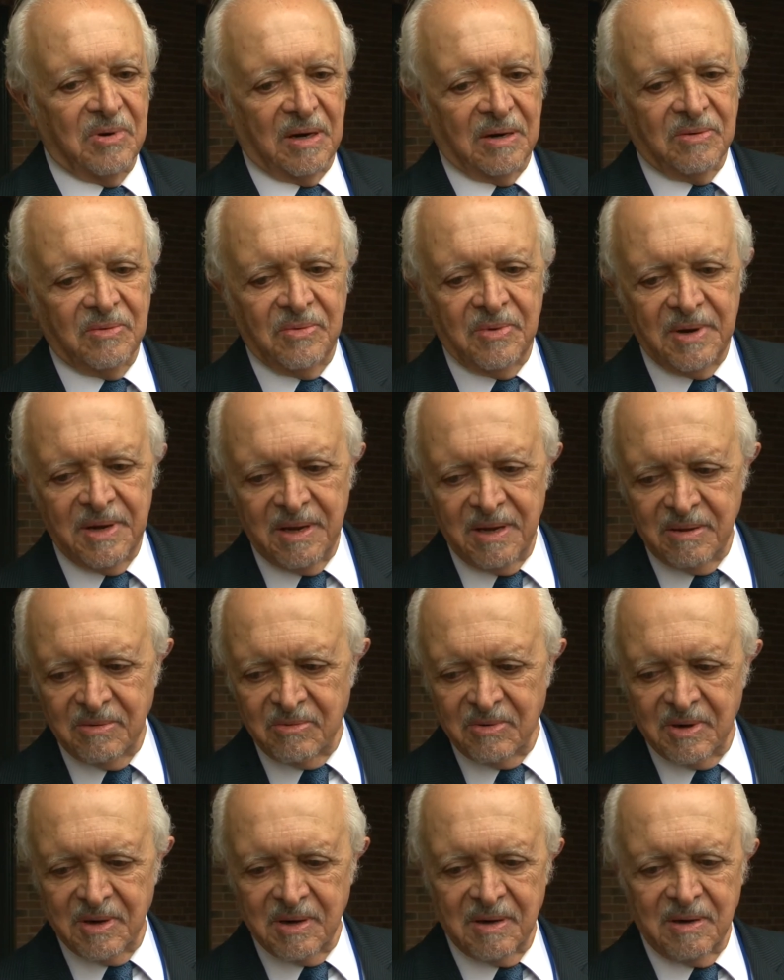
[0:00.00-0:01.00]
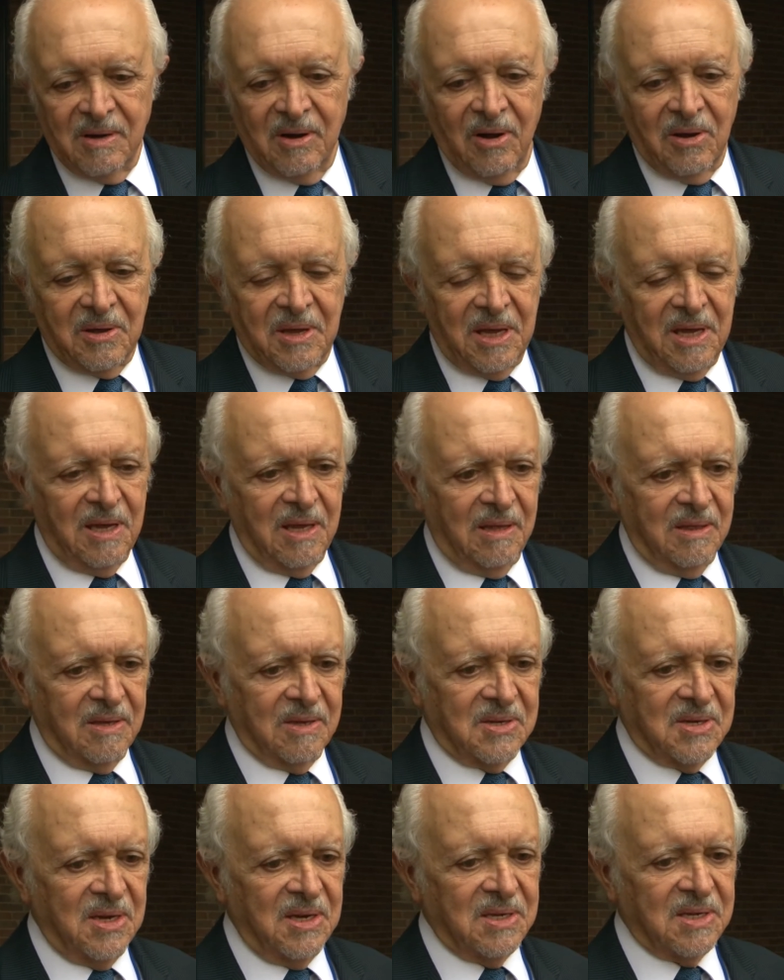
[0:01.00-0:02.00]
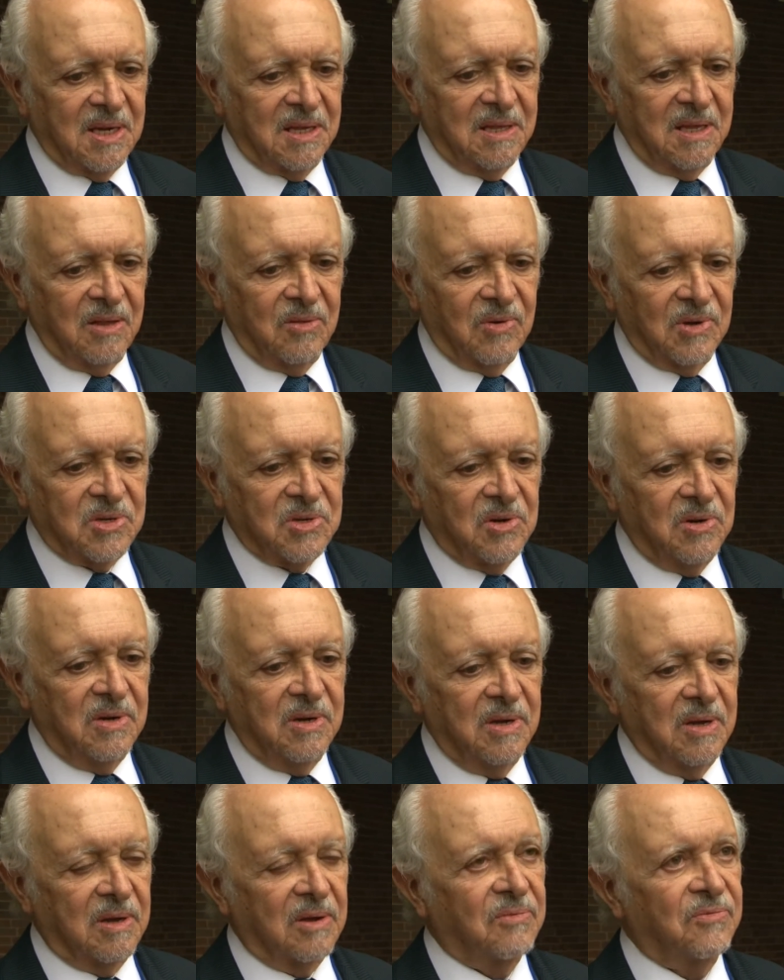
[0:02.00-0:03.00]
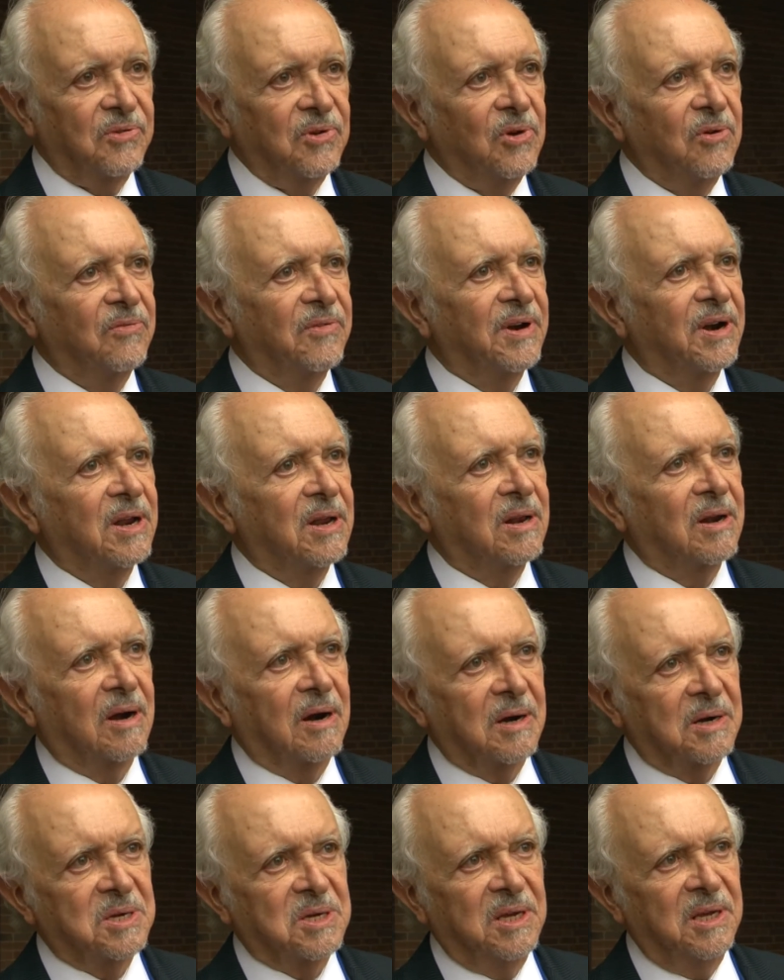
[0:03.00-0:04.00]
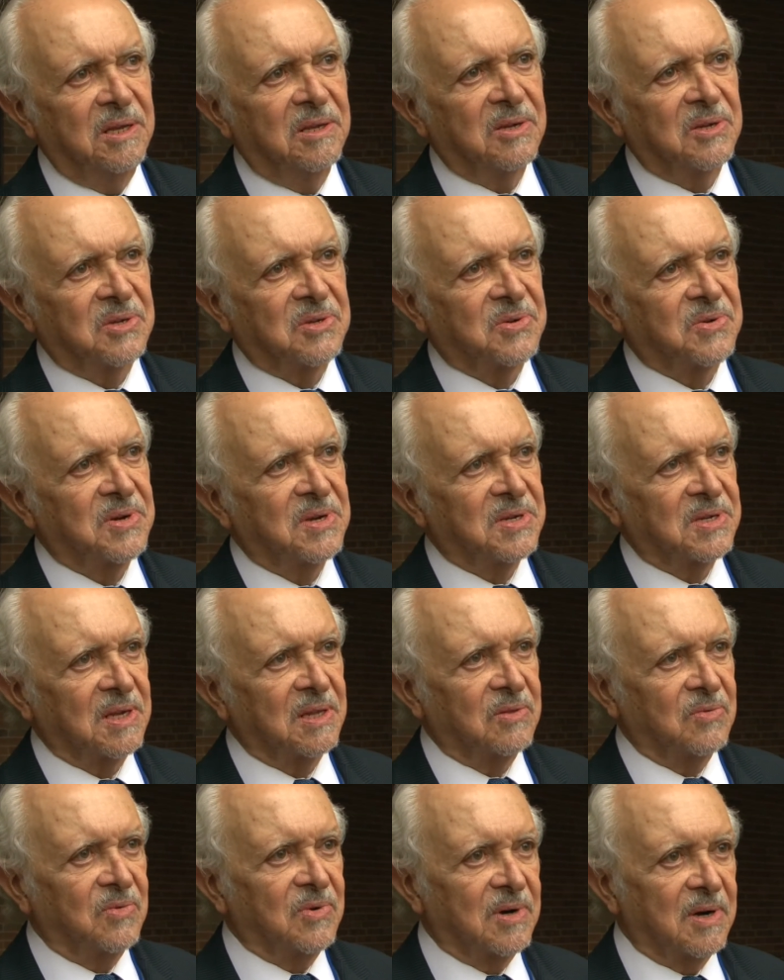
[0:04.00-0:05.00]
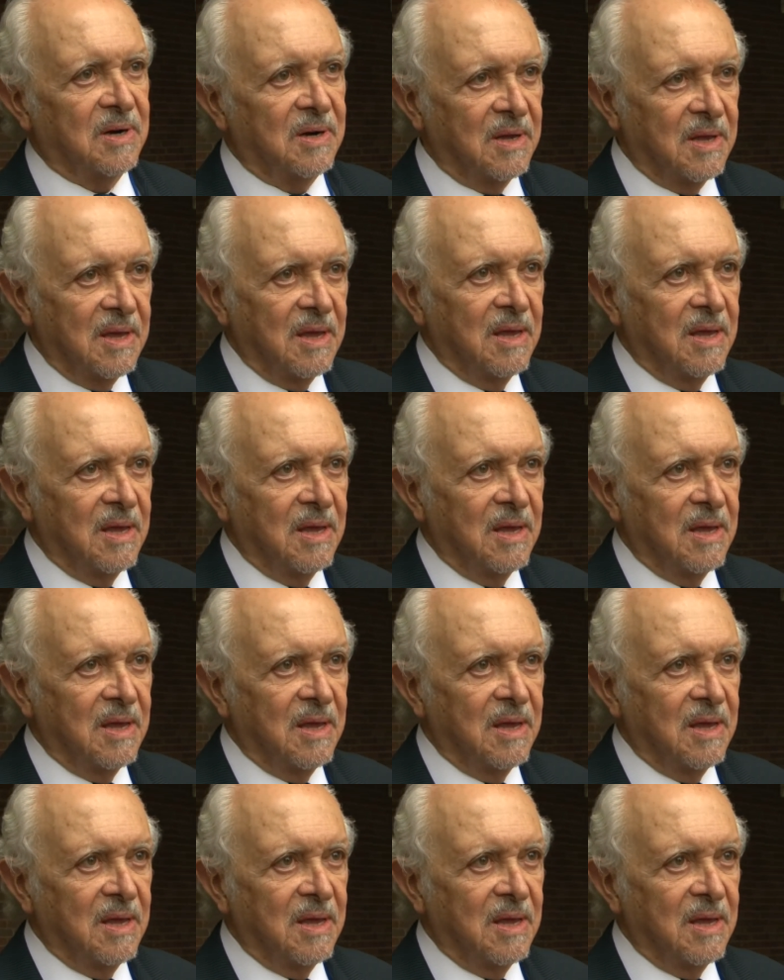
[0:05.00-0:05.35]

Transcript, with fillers: we were lucky in the sense that it was only a few very large industries that were